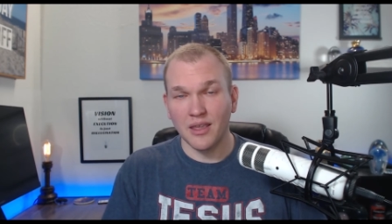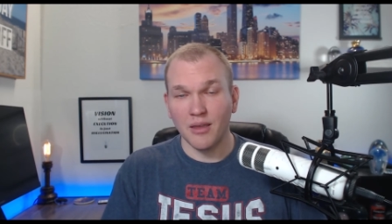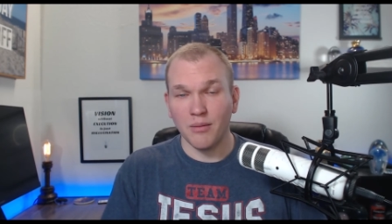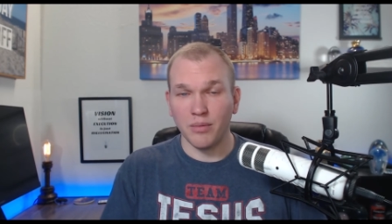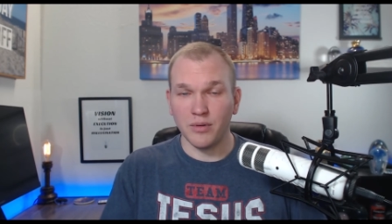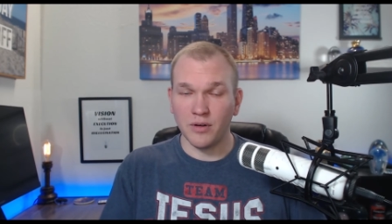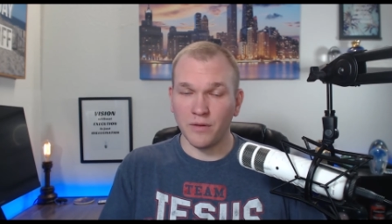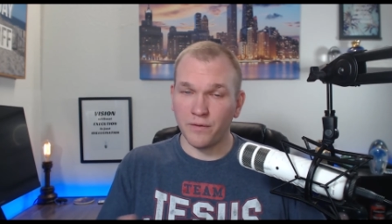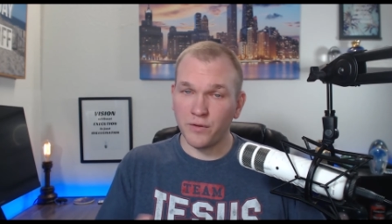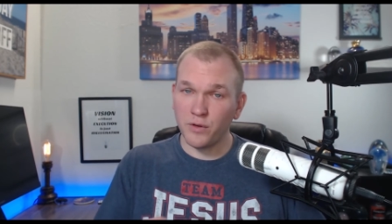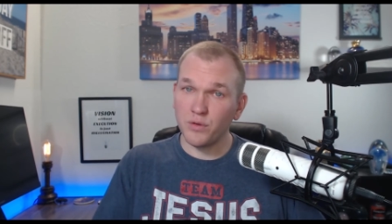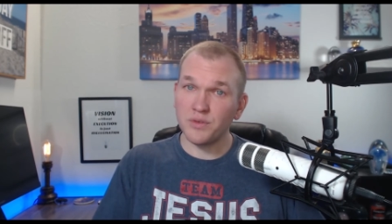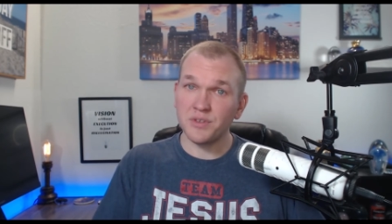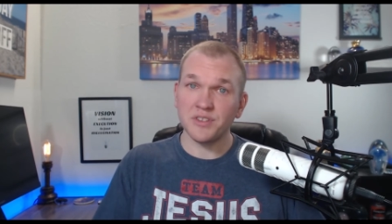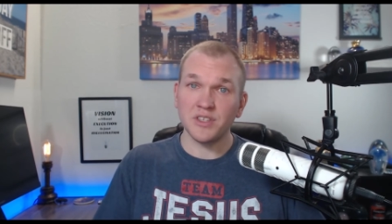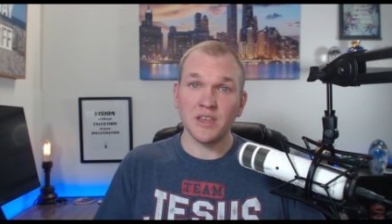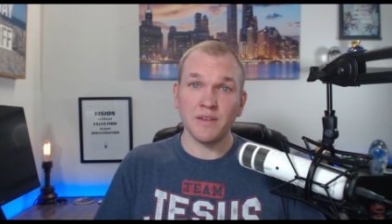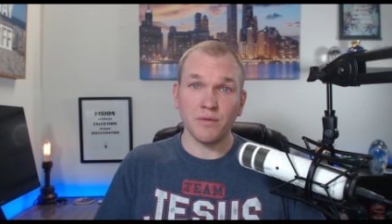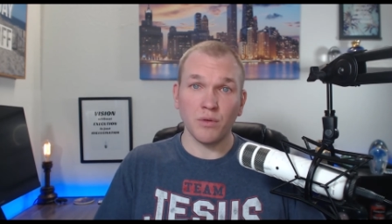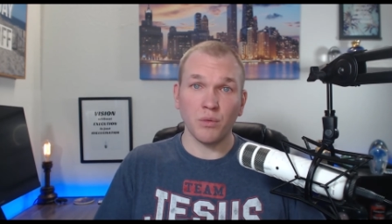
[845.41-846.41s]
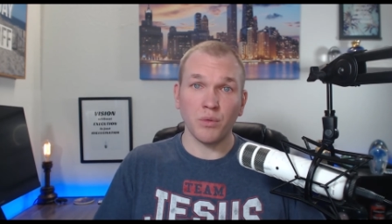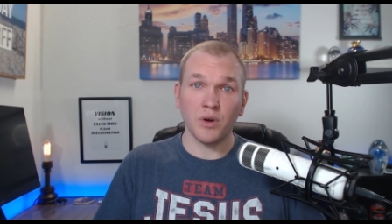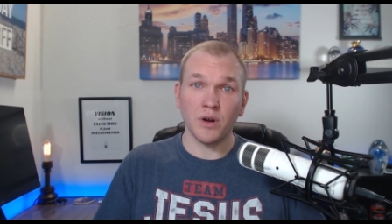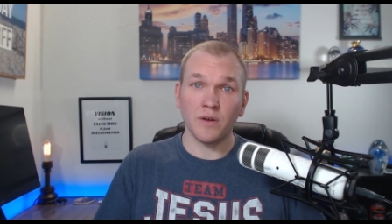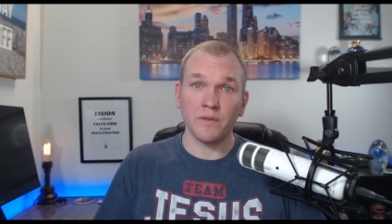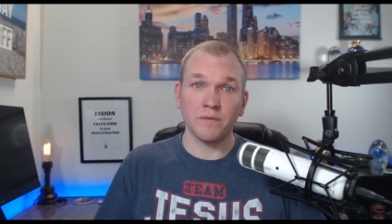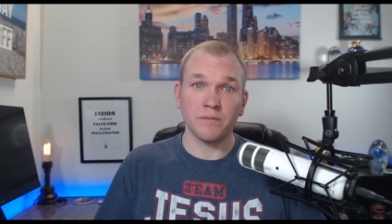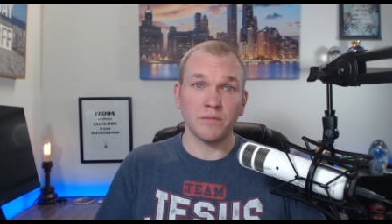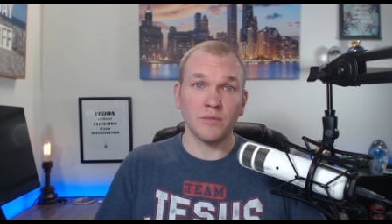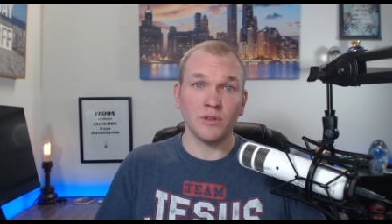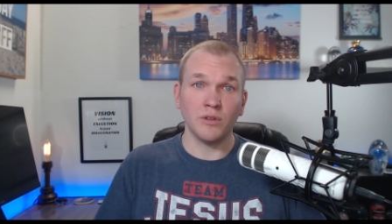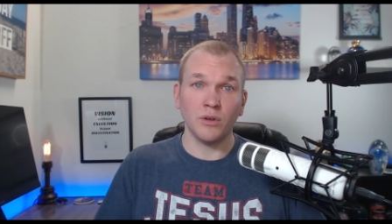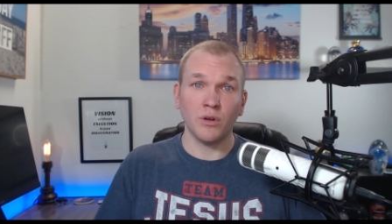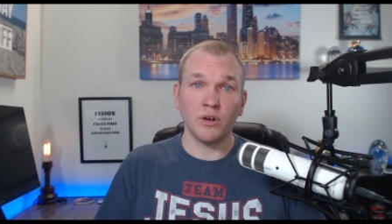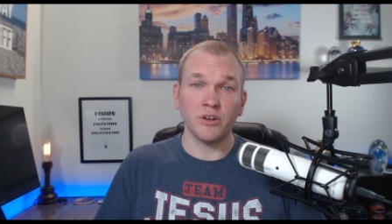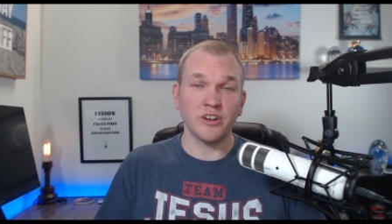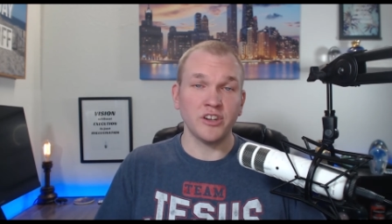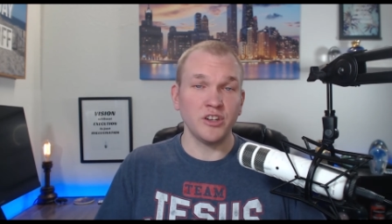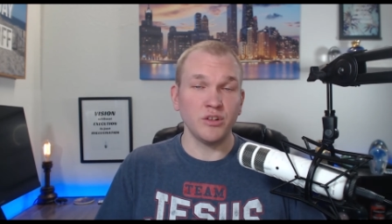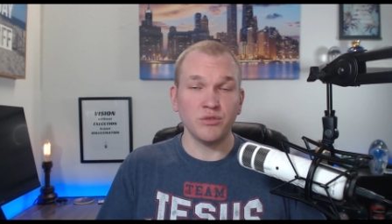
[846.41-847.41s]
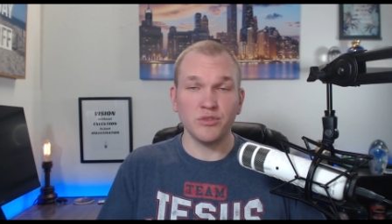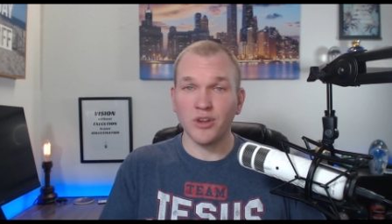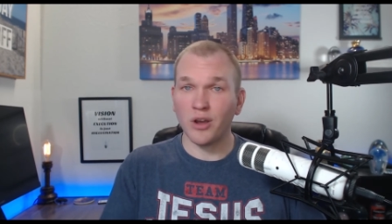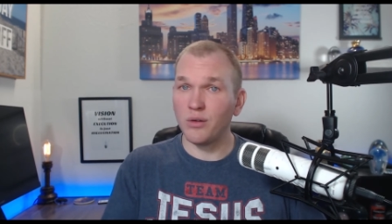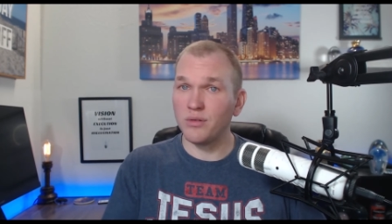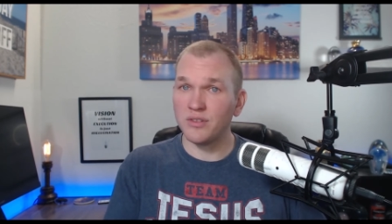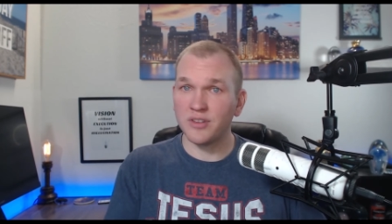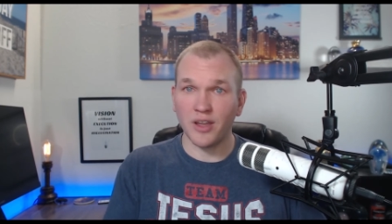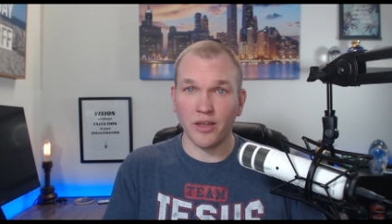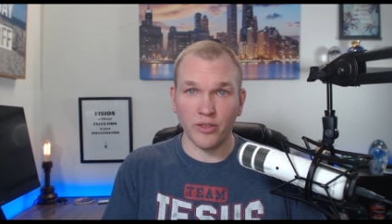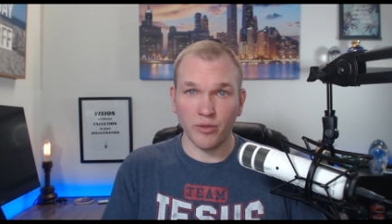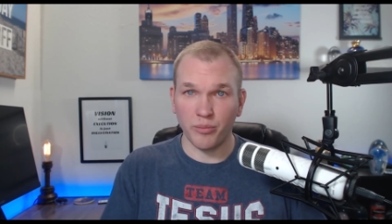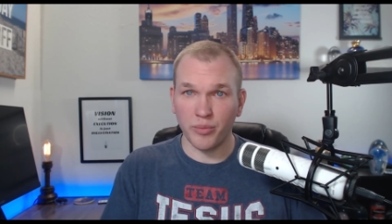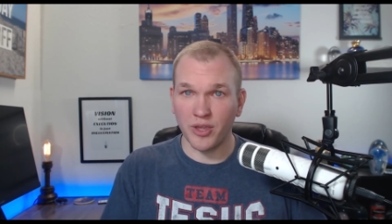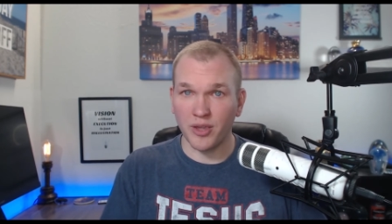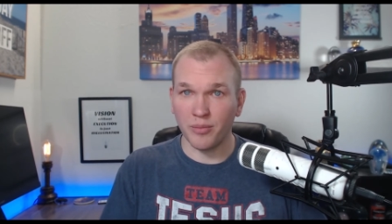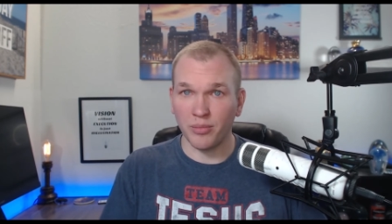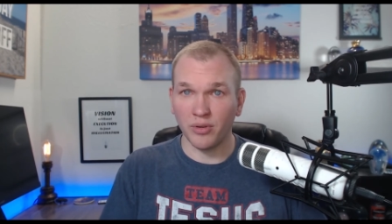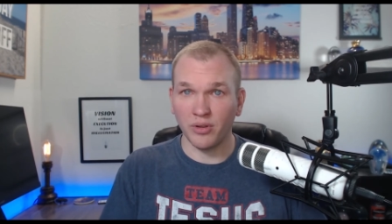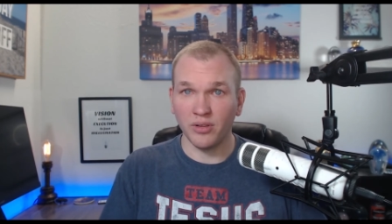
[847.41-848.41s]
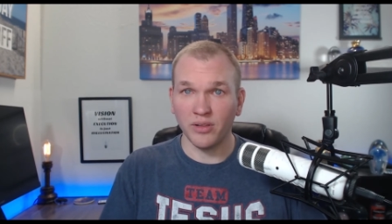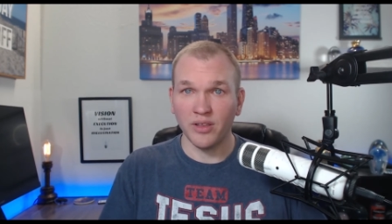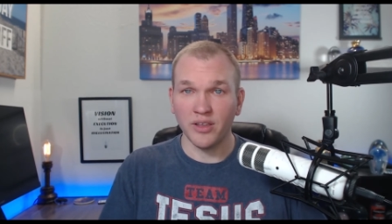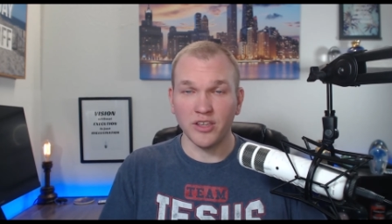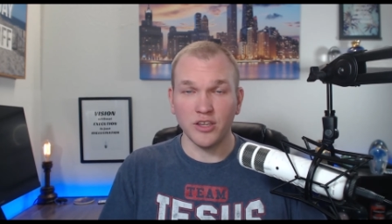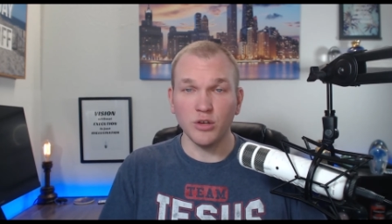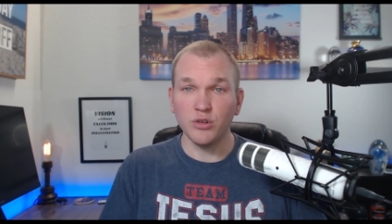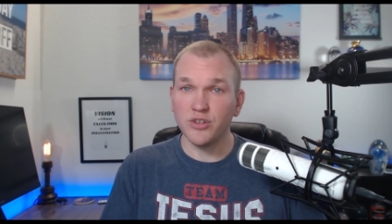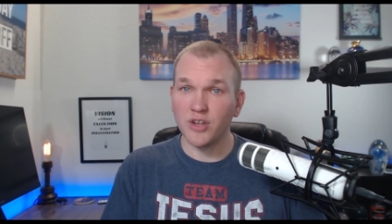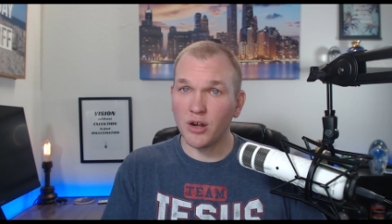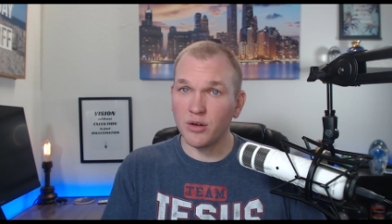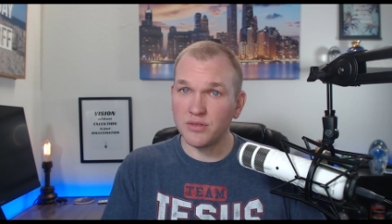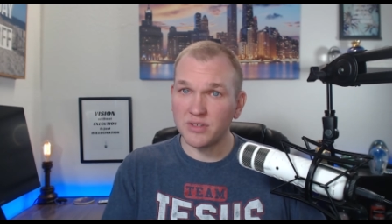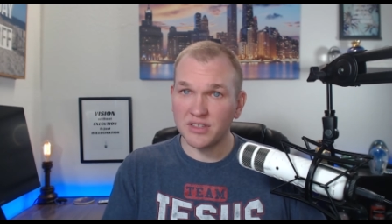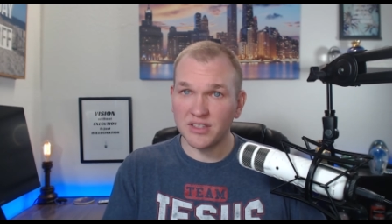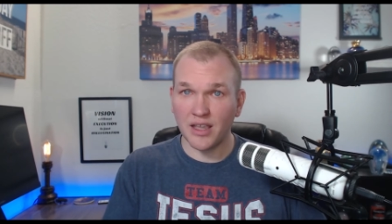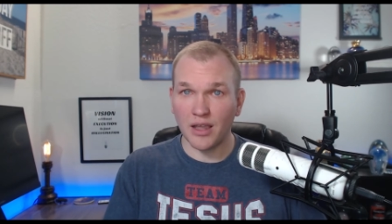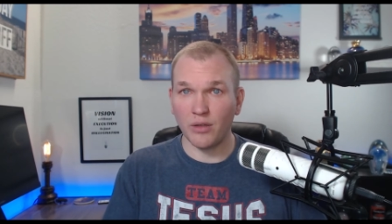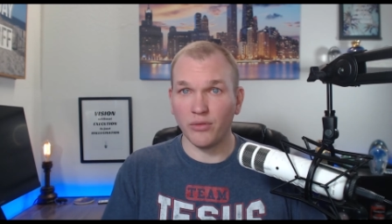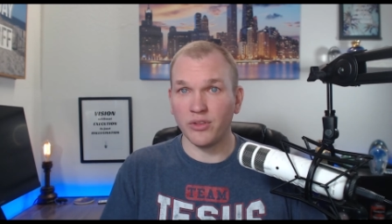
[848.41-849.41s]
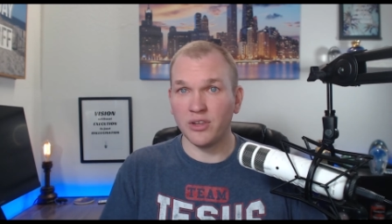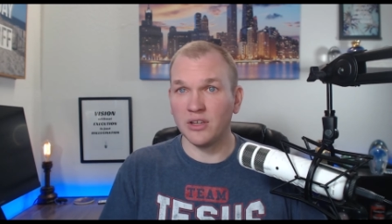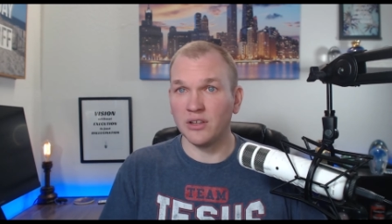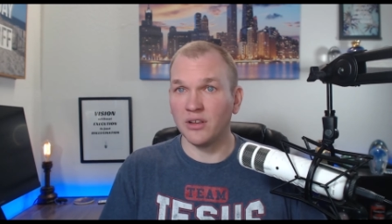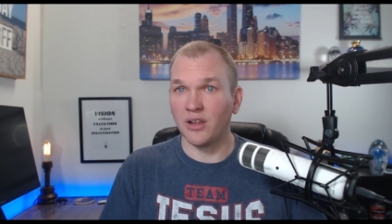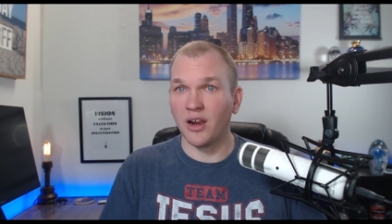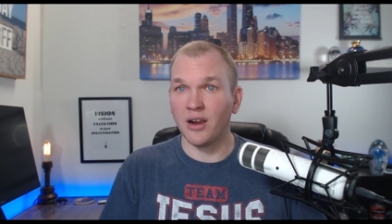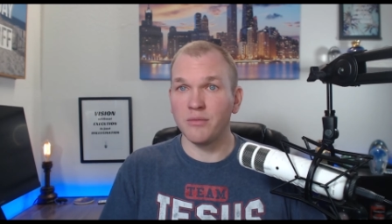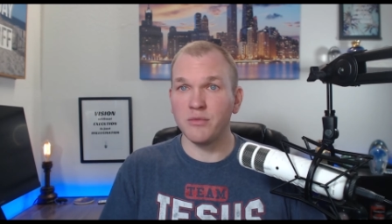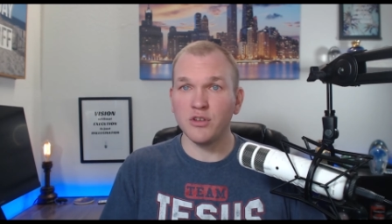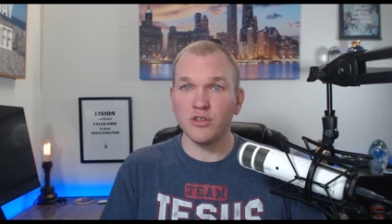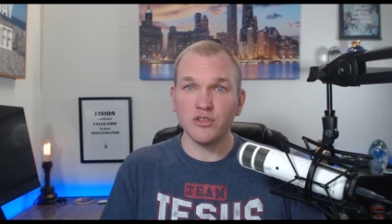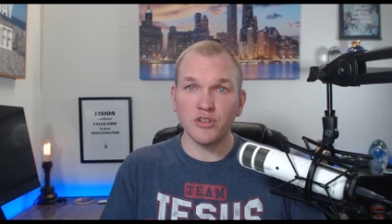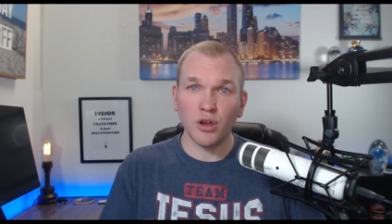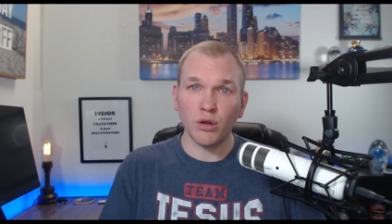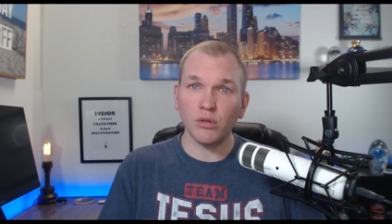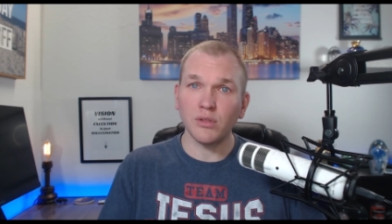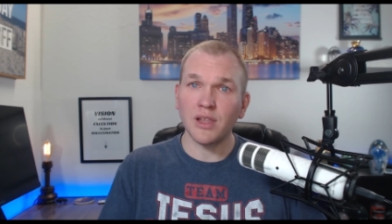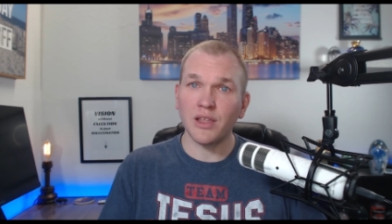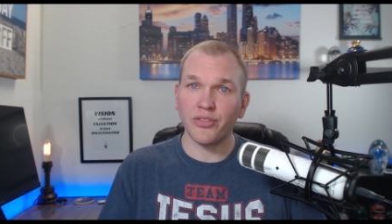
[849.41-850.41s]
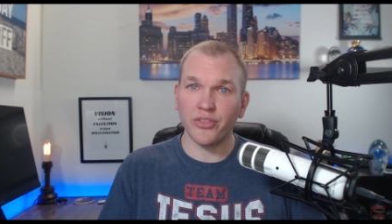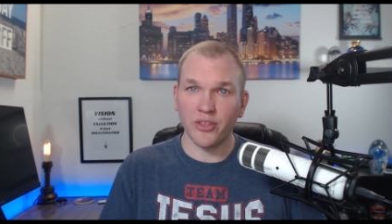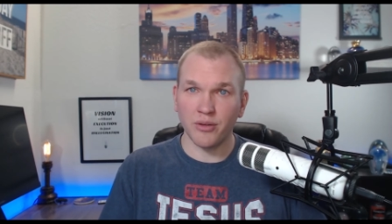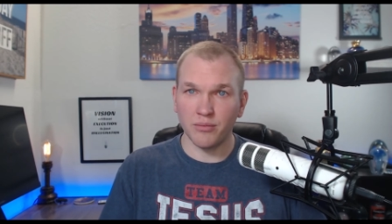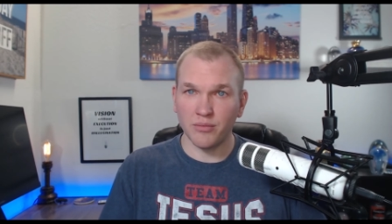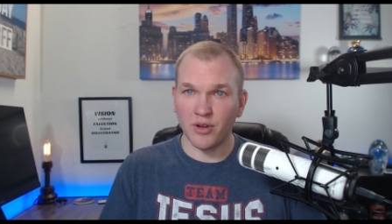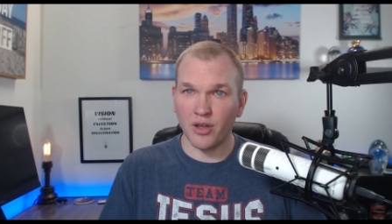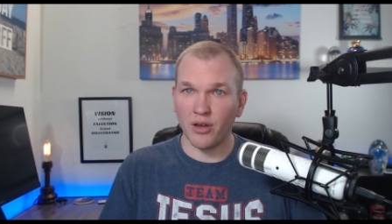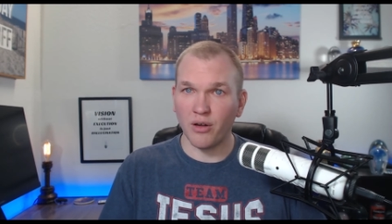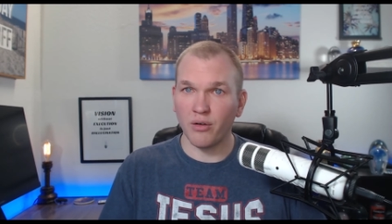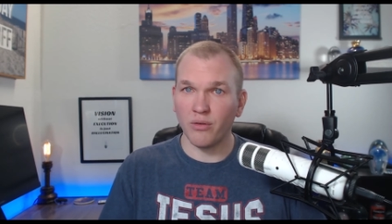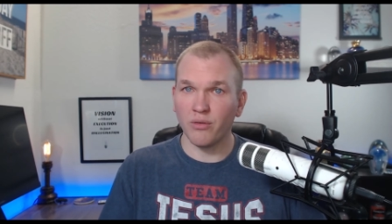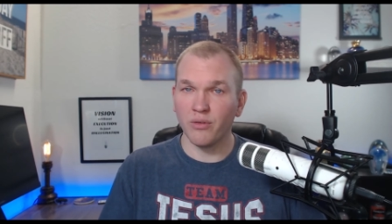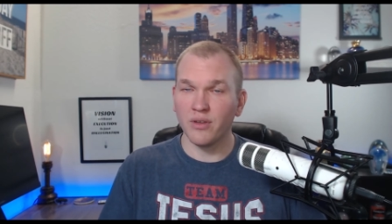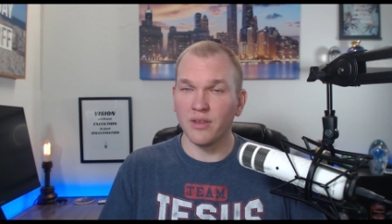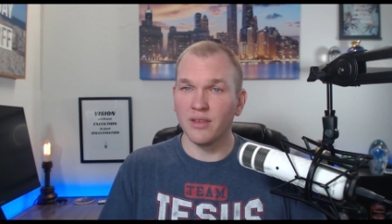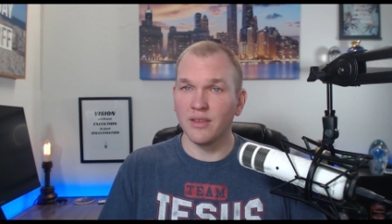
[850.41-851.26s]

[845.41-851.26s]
But if you receive a word from the Lord and you don't tell the people, you don't sound the alarm, you don't let them know,